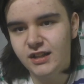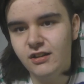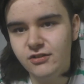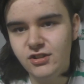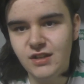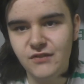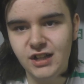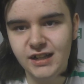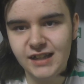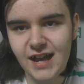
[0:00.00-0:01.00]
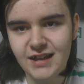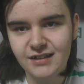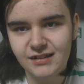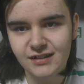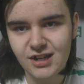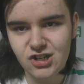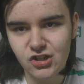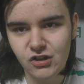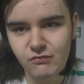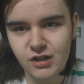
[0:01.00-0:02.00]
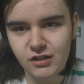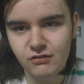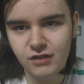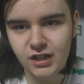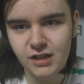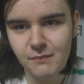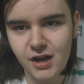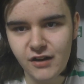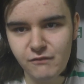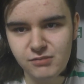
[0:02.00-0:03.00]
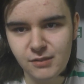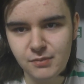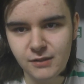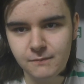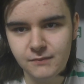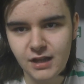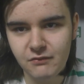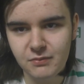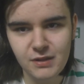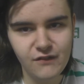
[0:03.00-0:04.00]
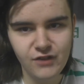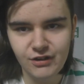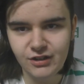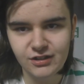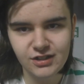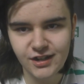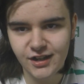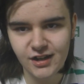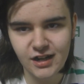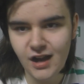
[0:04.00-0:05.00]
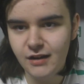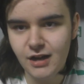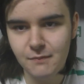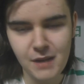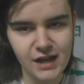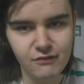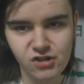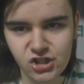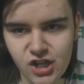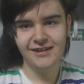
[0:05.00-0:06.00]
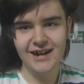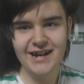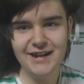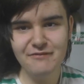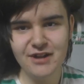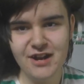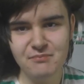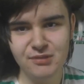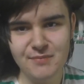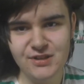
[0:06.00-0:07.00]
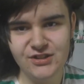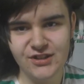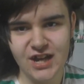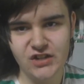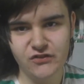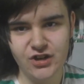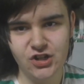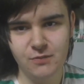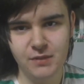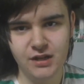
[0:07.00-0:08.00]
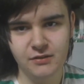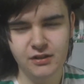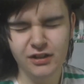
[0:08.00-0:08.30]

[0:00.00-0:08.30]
like, they'll do something like that. They should do one called In the Mind of Blimpy. That would be a very good doco. I'd pay to watch that. I know what Blimpy's new catchphrase should be.